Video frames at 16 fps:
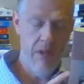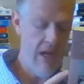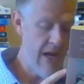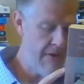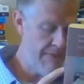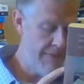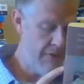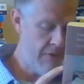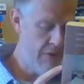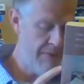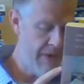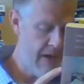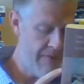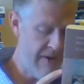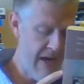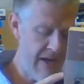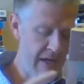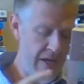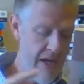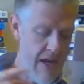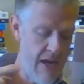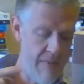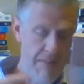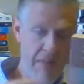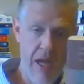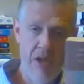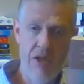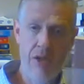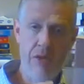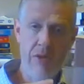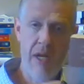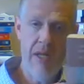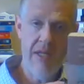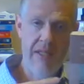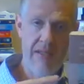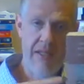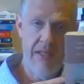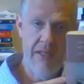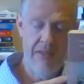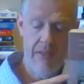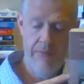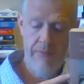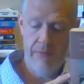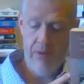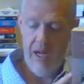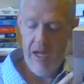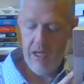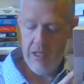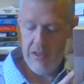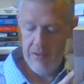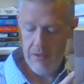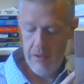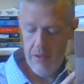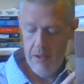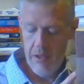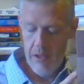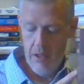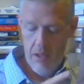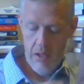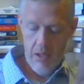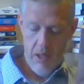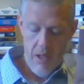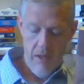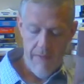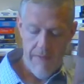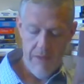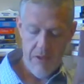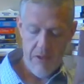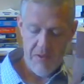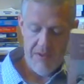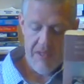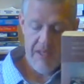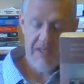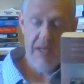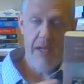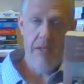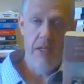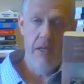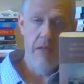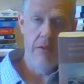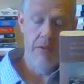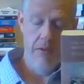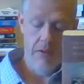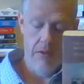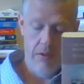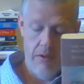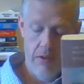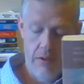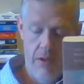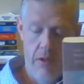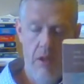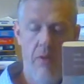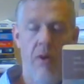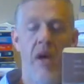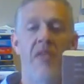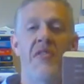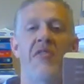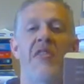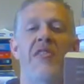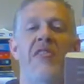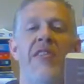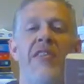and footnote five ninety-nine, page two ninety-six of Varieties. Footnote six hundred, oh, we're at six